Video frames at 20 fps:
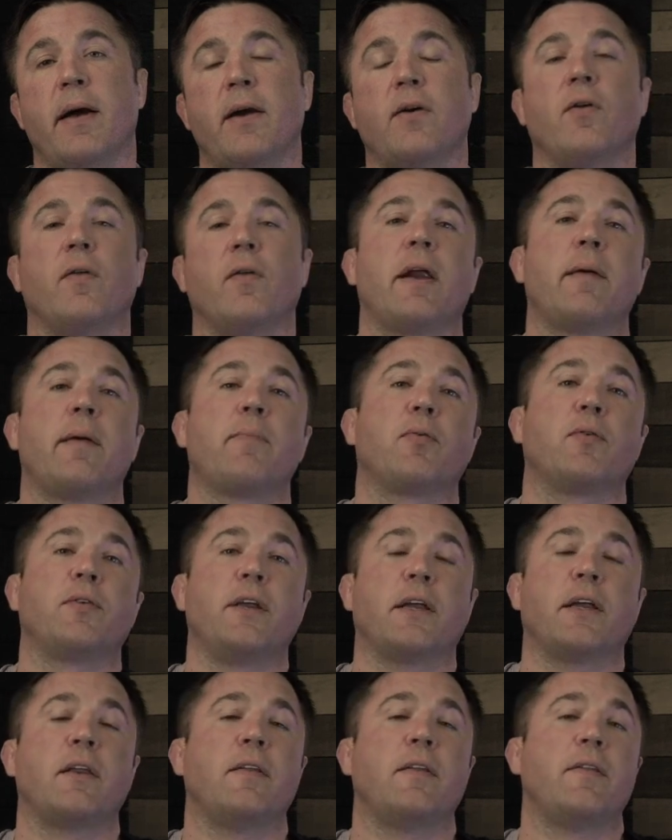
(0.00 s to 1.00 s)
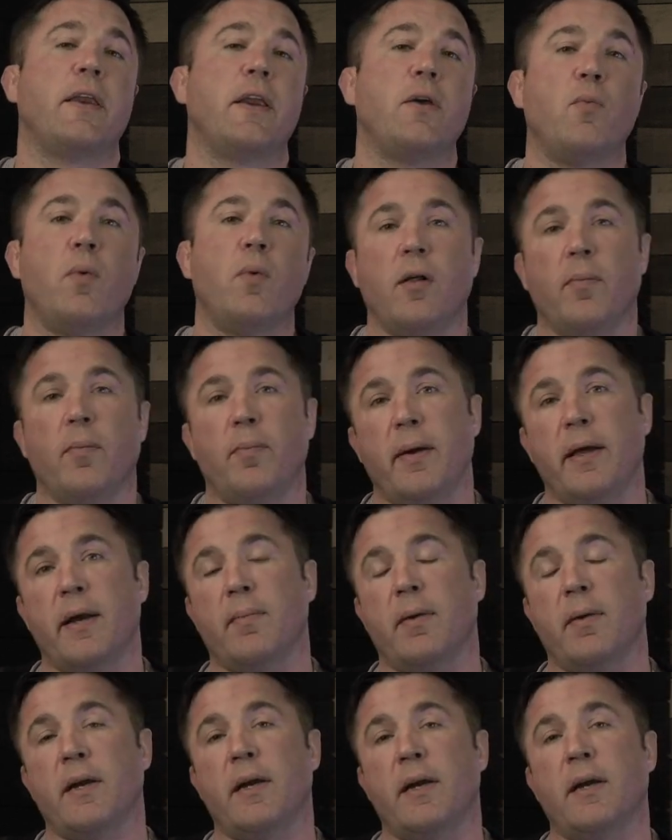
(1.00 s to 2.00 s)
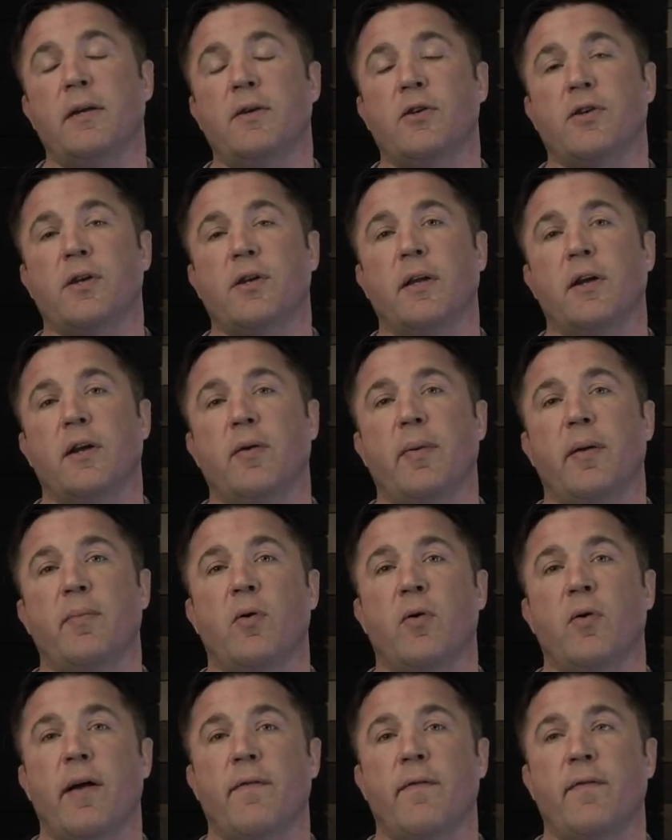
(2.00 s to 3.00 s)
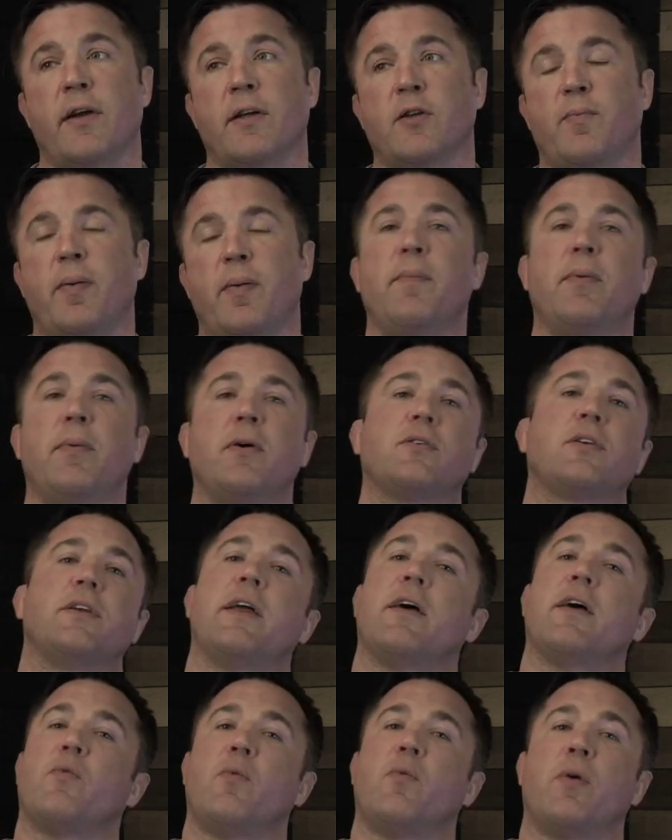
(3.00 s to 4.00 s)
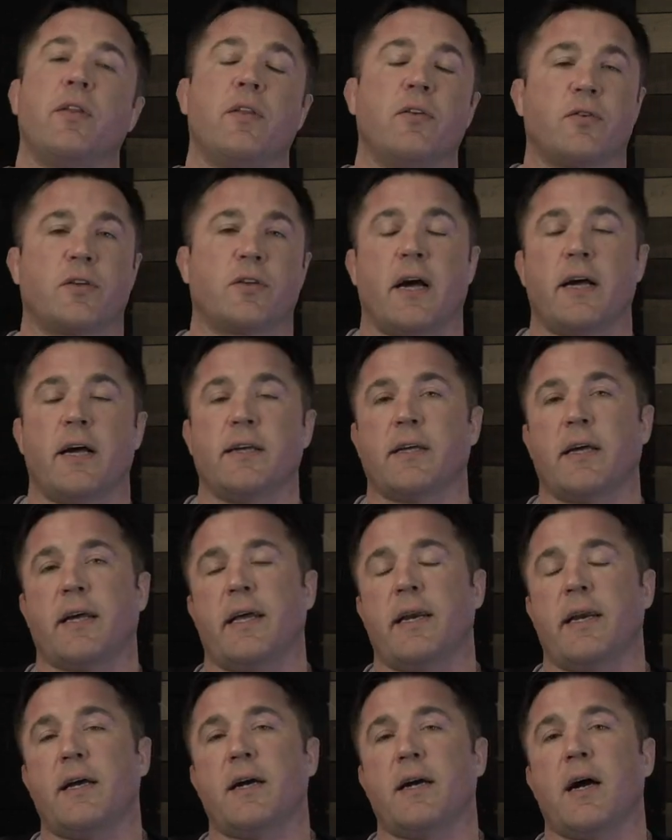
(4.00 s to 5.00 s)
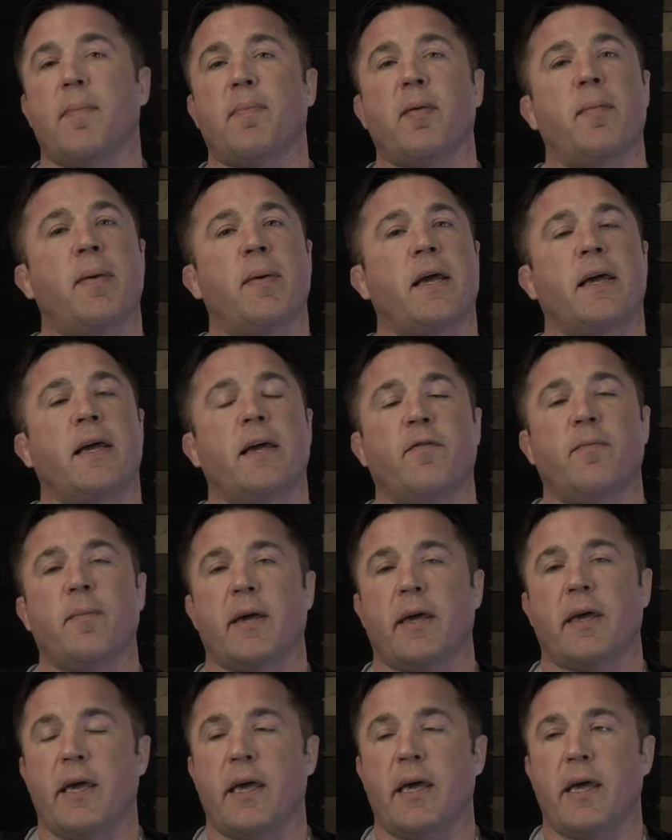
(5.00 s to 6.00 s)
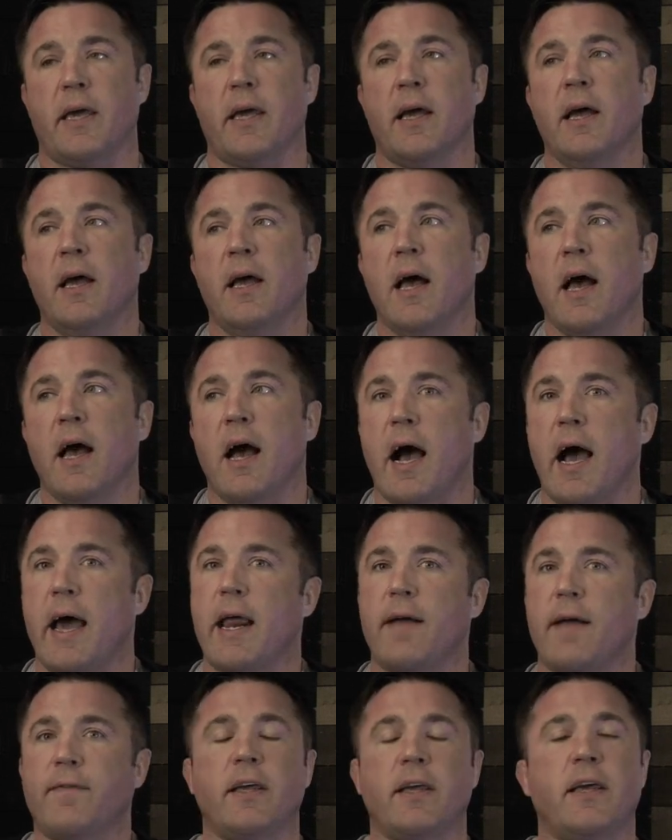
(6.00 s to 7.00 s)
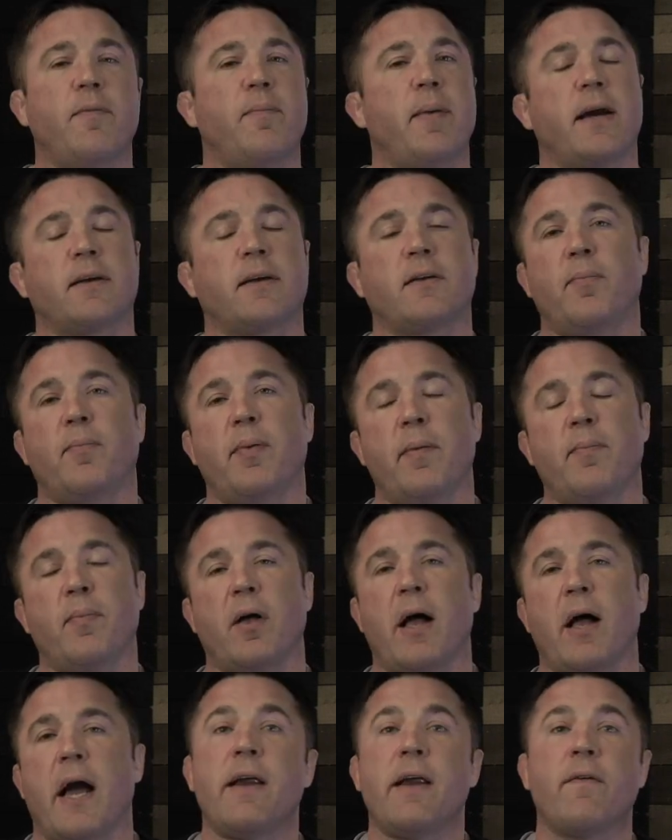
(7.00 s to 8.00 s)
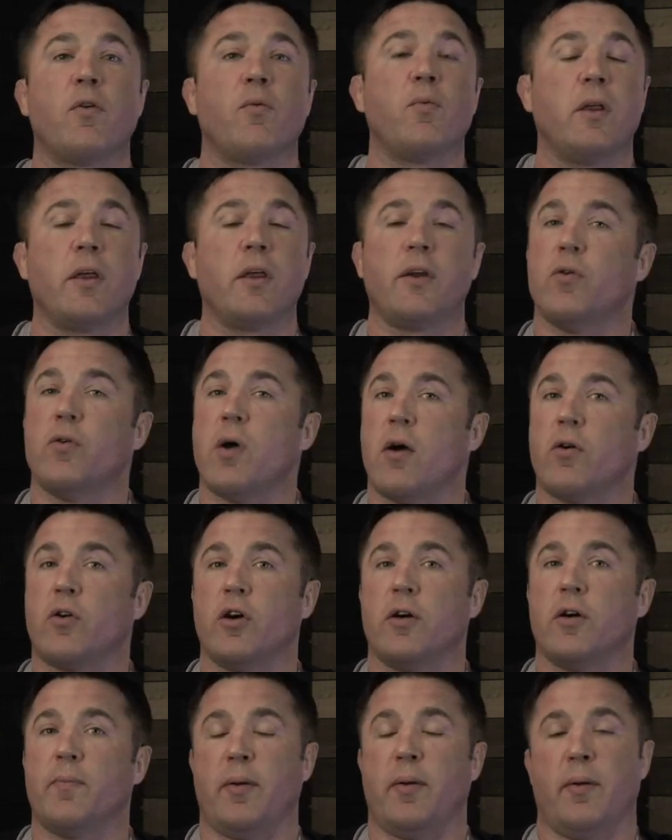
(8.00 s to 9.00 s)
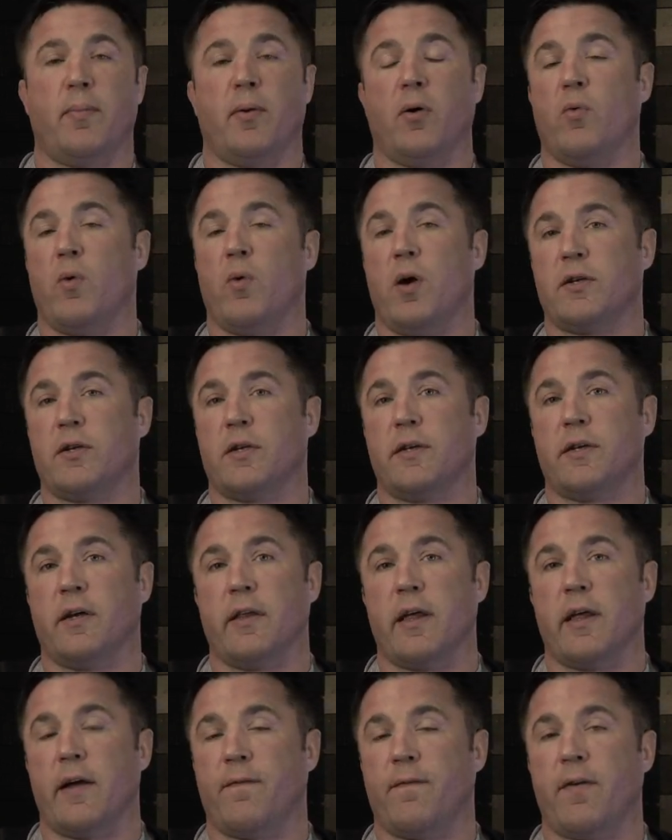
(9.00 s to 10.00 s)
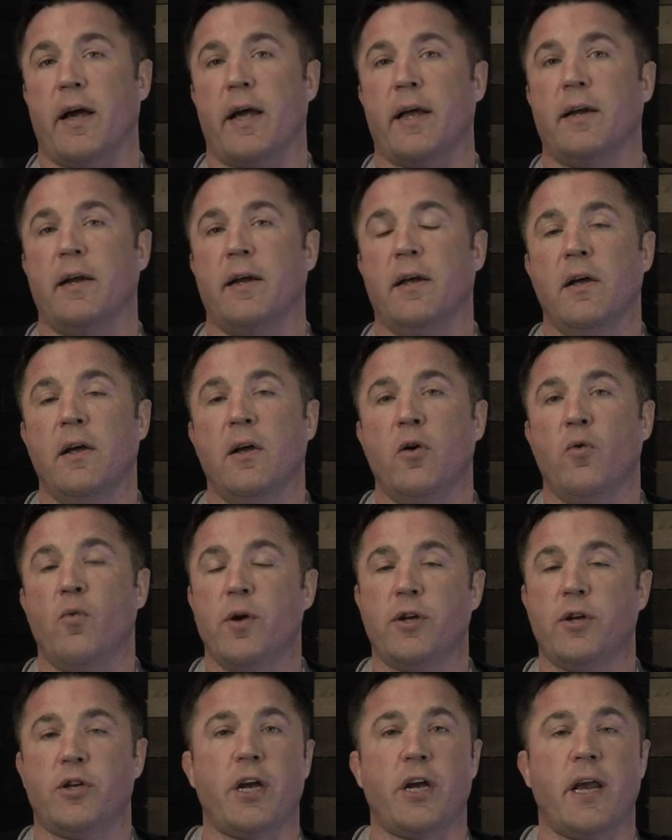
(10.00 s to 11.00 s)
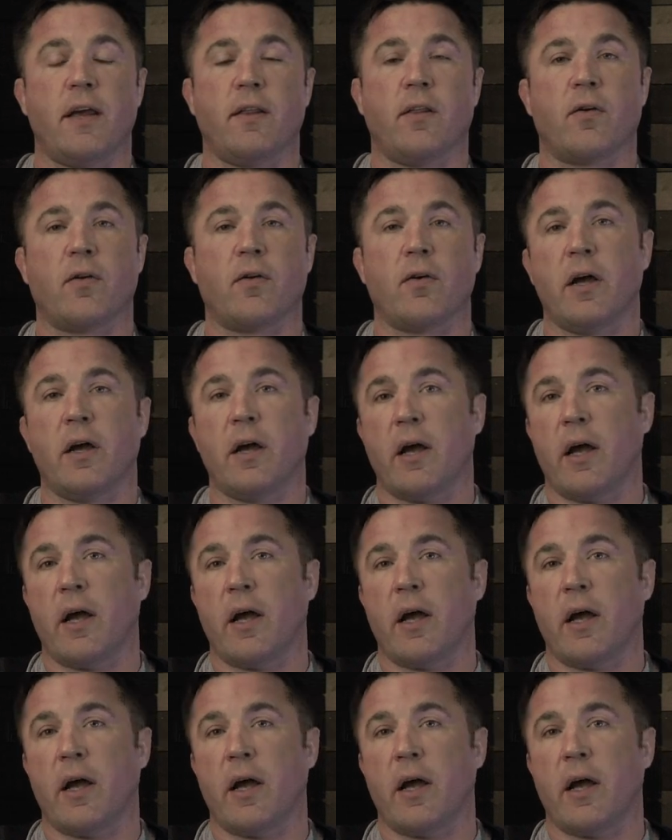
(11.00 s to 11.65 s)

I don't know that I'm predicting that he will beat him. I need just a little bit more evidence. Pitbull's another one of those guys. Like any compliment I give McKee, I'd have to give back to Pitbull. I never really knew how good Pitbull was until that fight with Chandler.